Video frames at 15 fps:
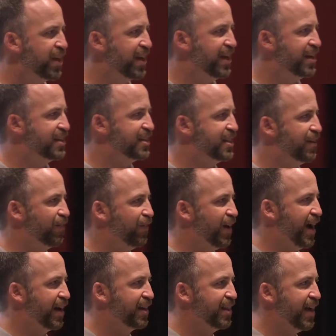is the
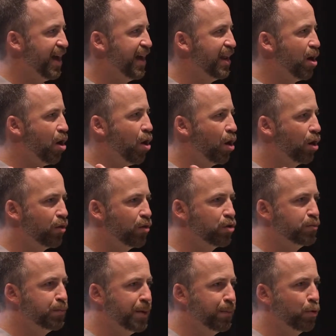fact that all of
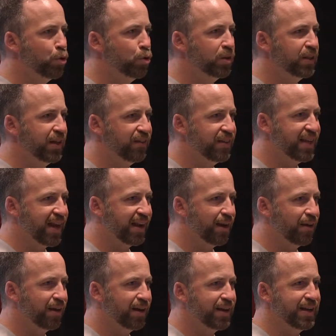those people who live in that
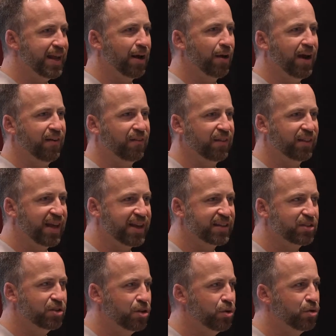area now have
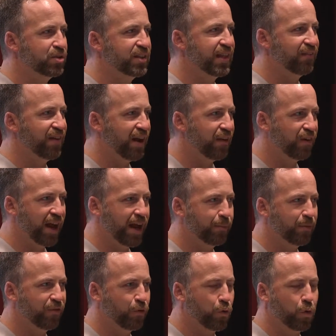less news than they've ever had
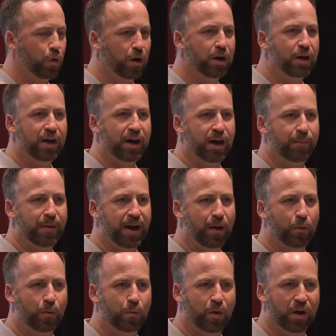before
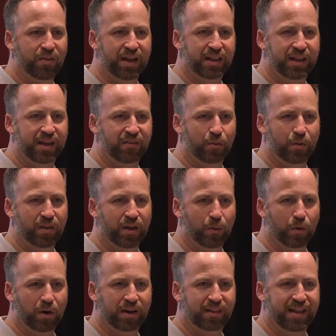about where they live and where they
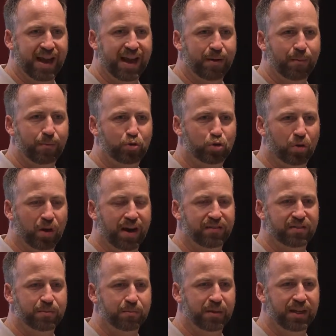work. That
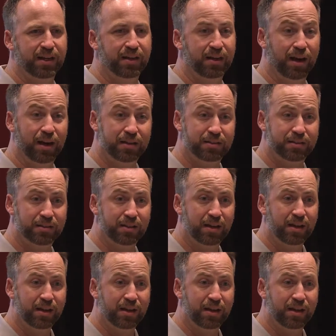drives me nuts.